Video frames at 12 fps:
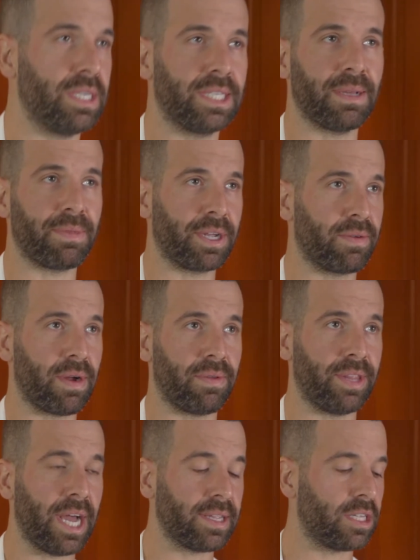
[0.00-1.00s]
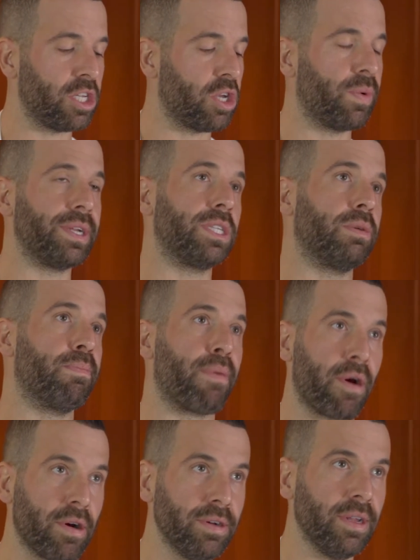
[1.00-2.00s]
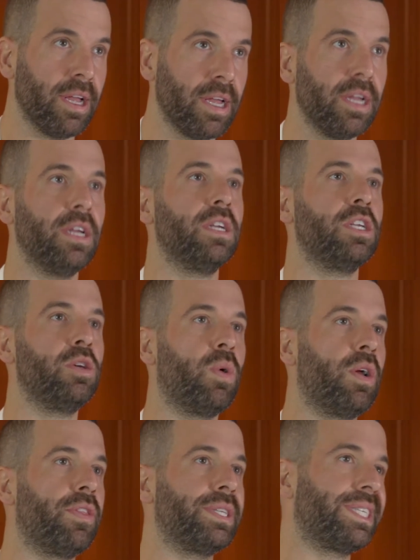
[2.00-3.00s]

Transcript: degrees, something around that. You don't want it to burn. You